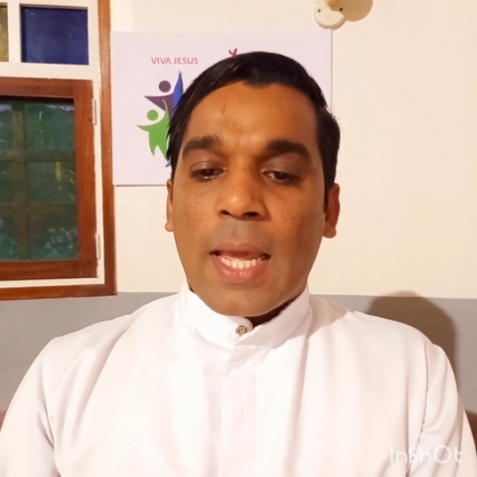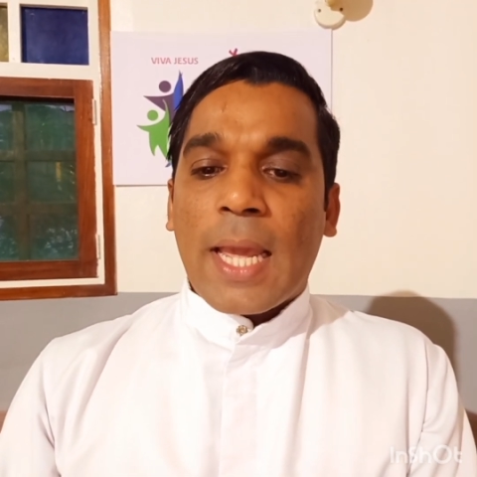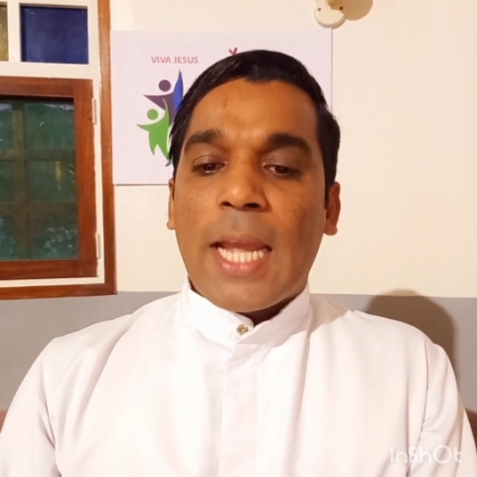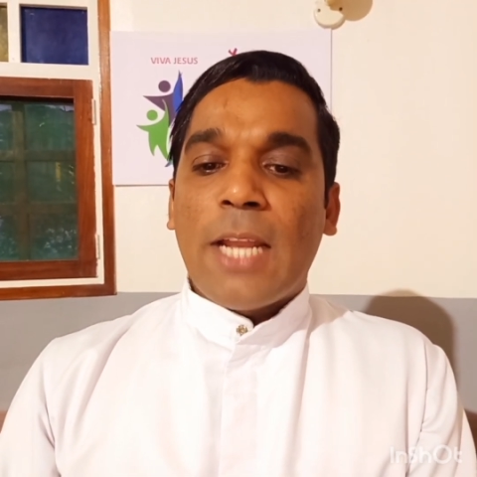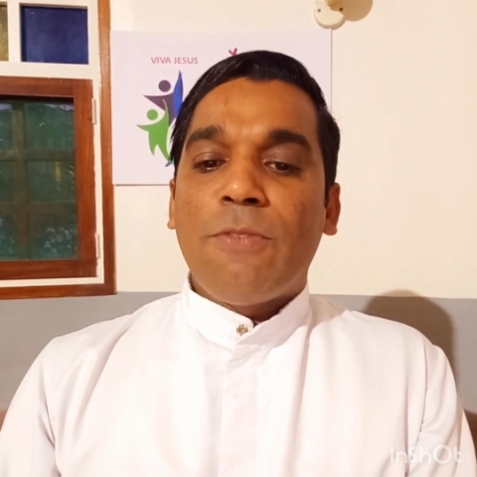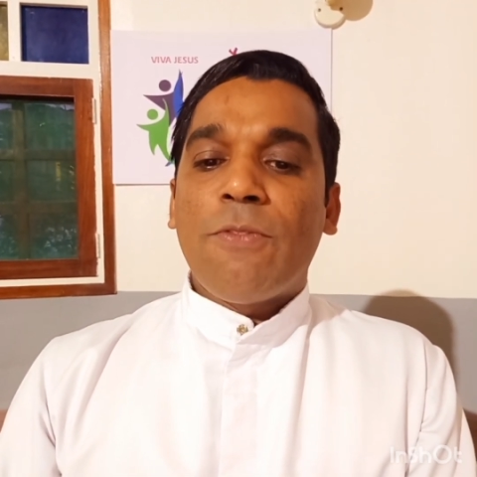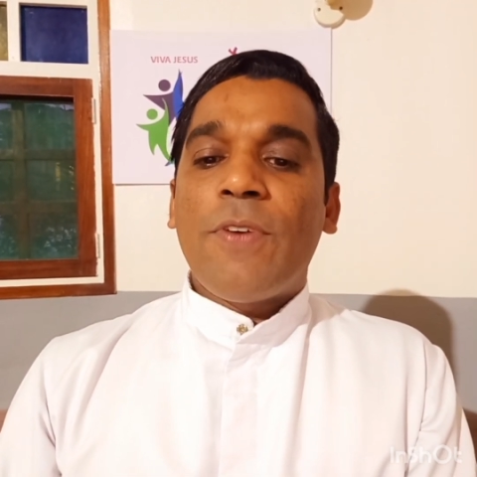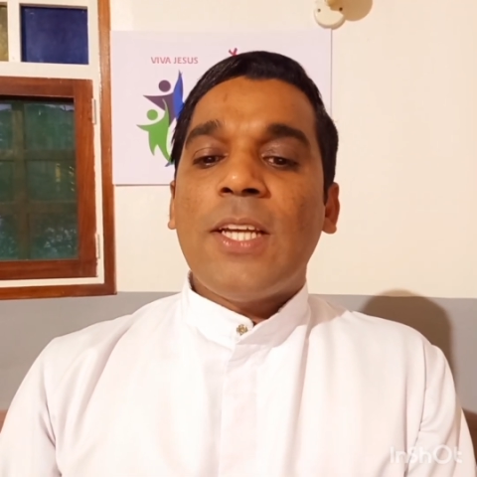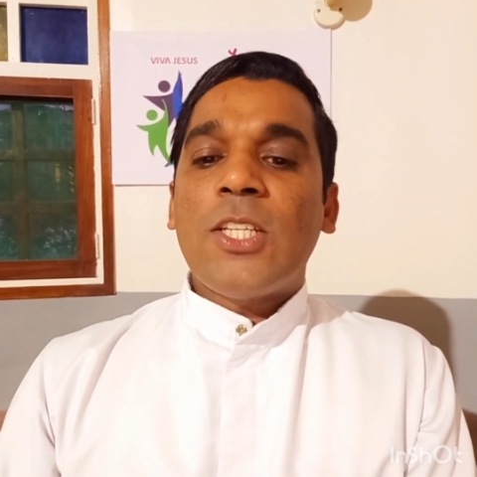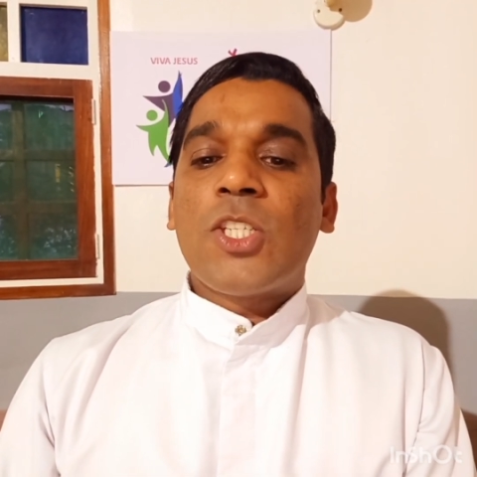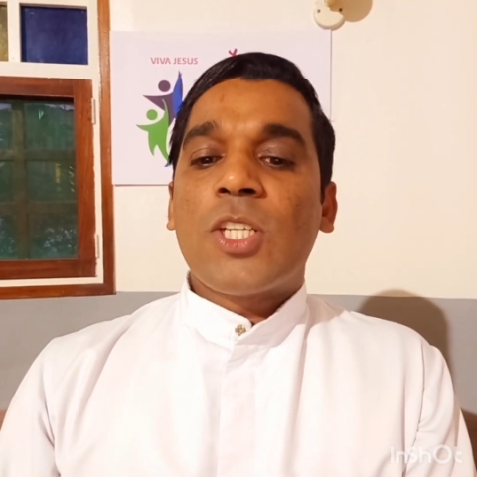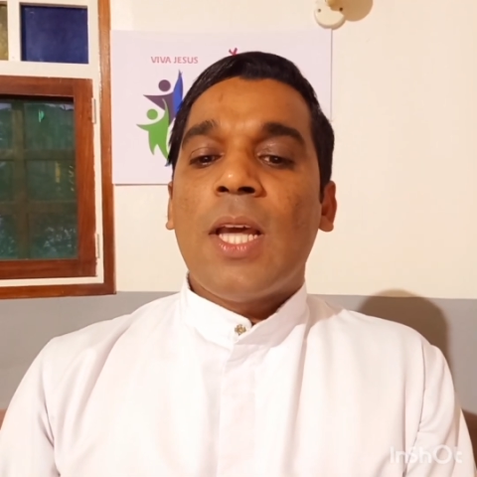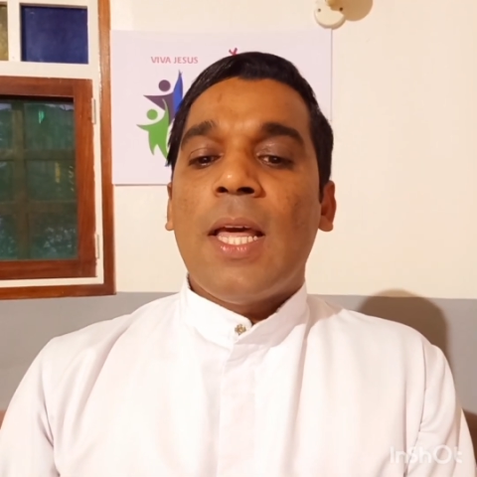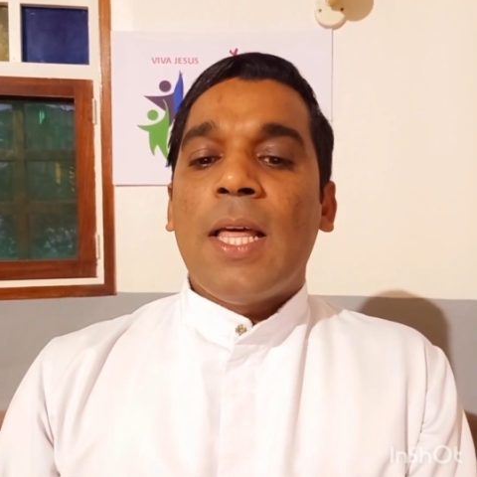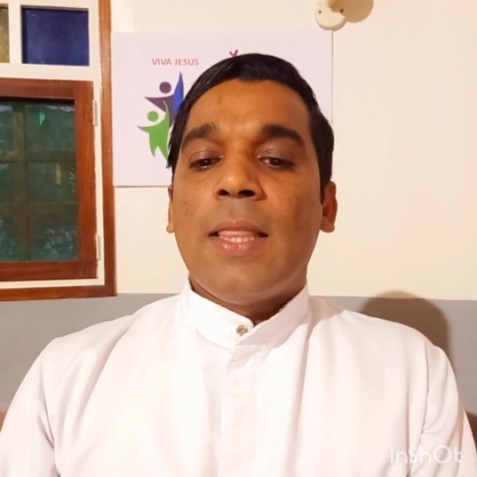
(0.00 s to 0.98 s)
in which
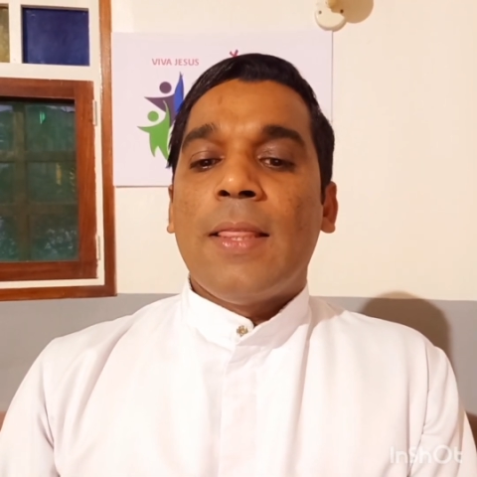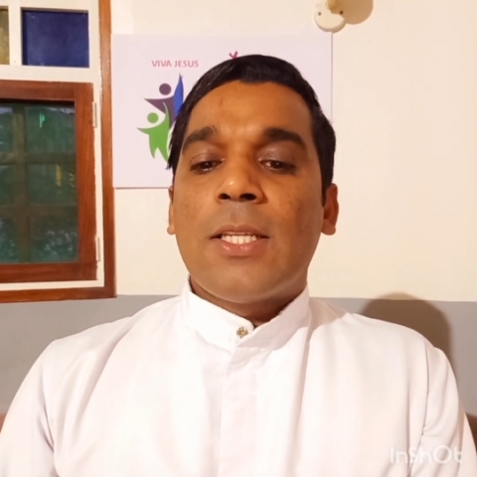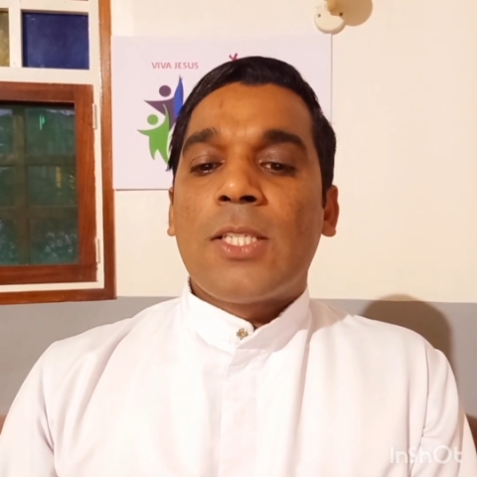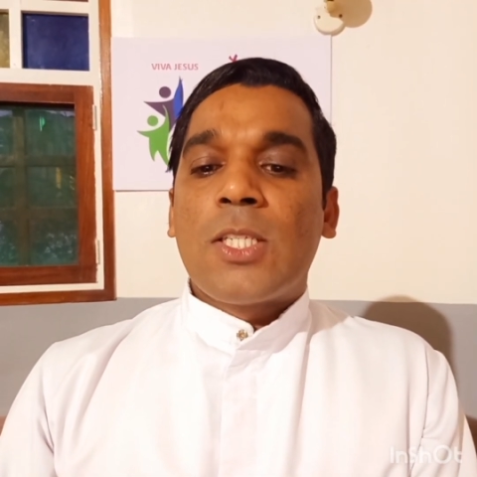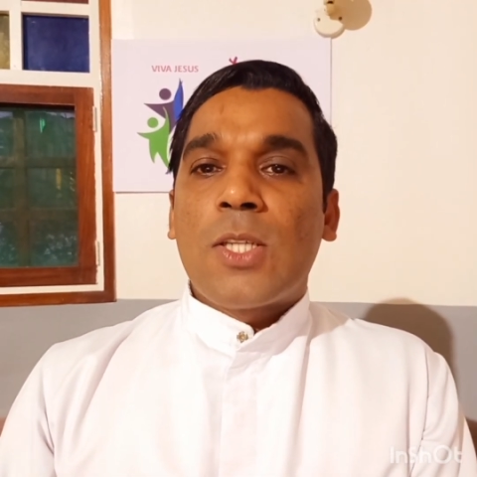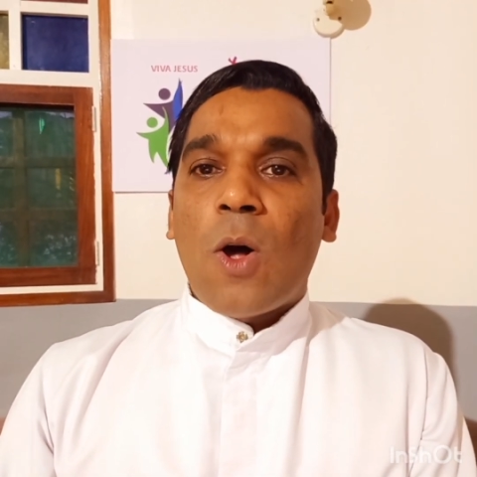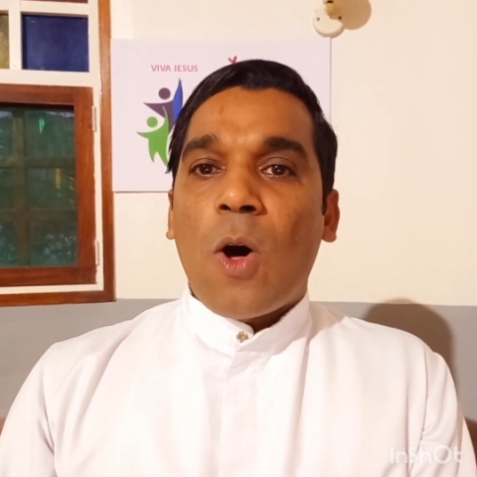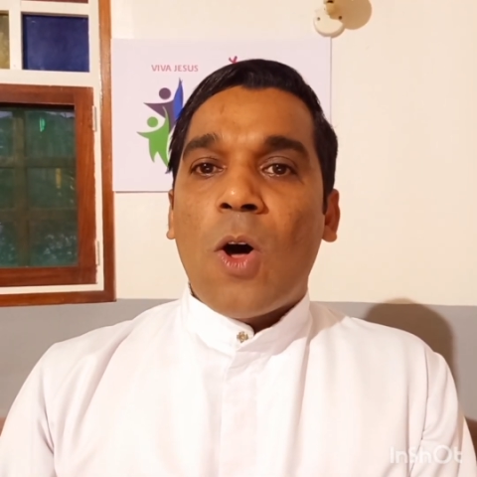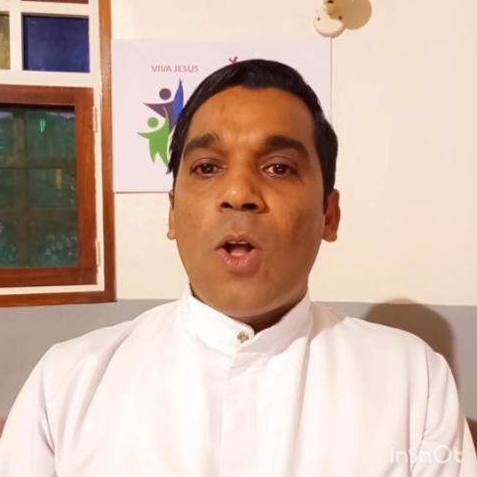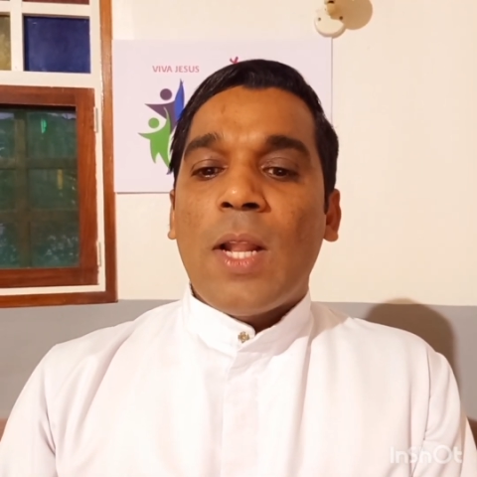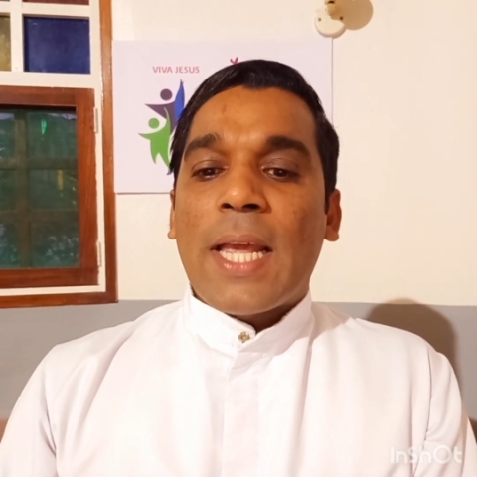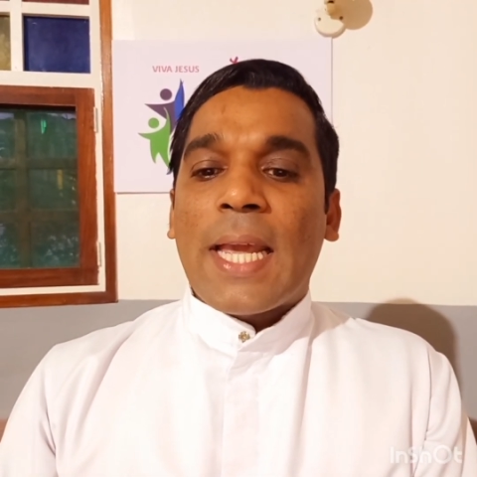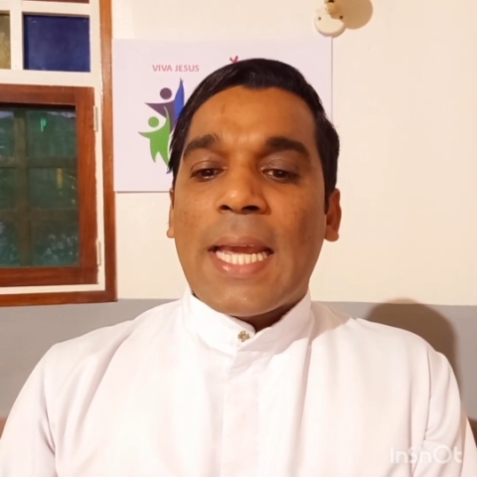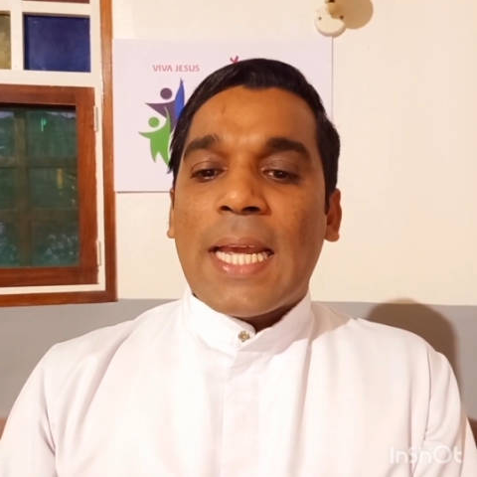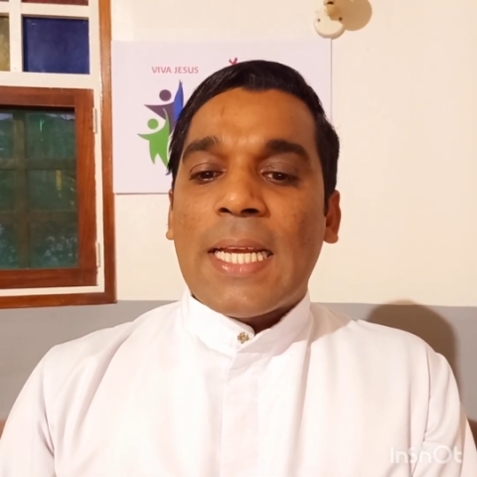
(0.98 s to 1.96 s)
the
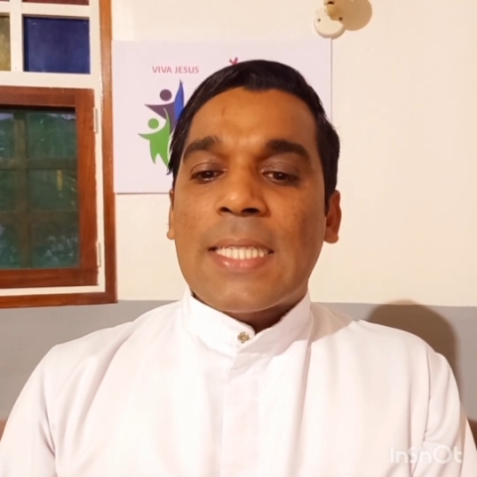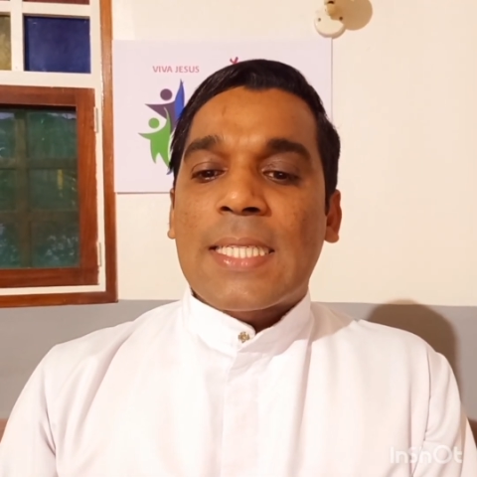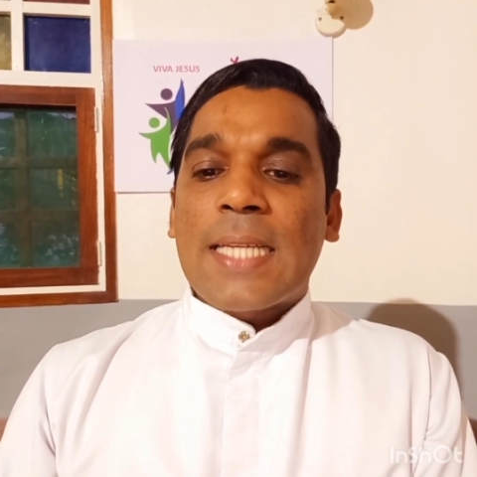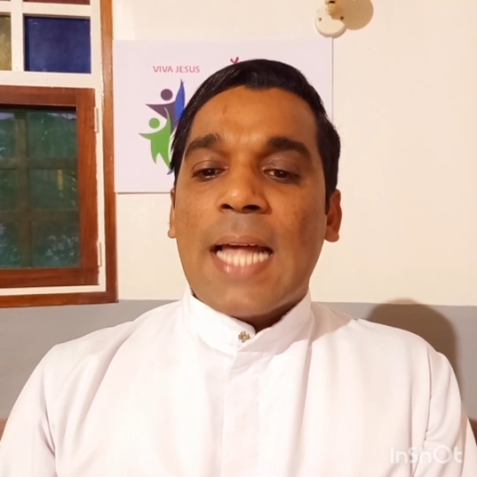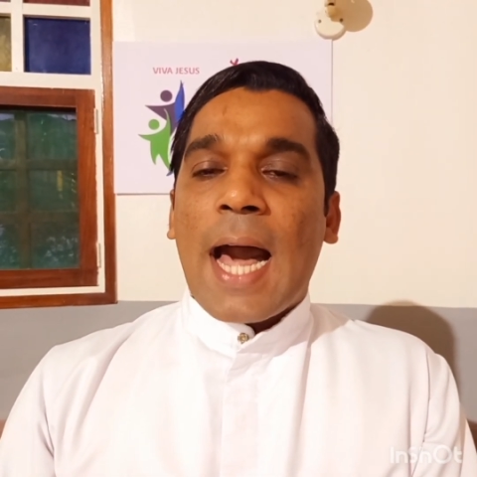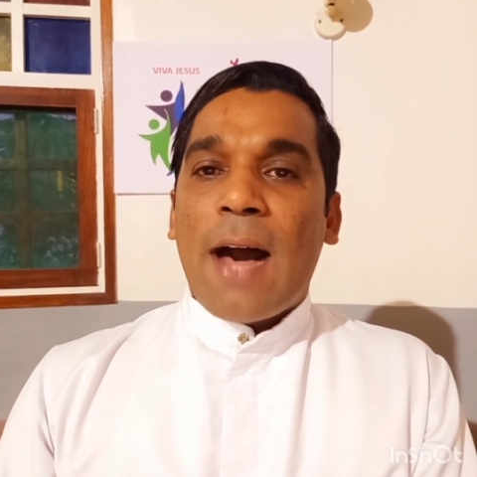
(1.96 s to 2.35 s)
soul is